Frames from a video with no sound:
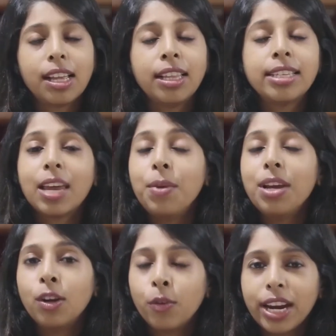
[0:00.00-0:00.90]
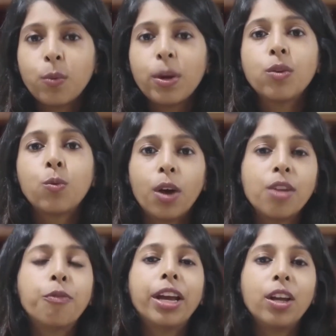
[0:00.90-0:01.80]
This can be a great way to
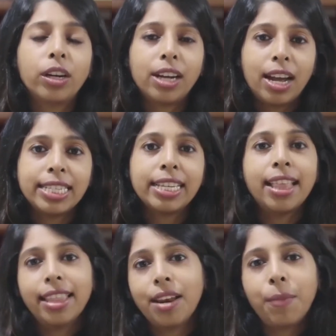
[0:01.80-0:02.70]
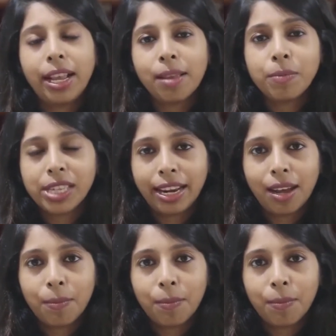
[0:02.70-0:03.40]
qualify your clients and then make them sign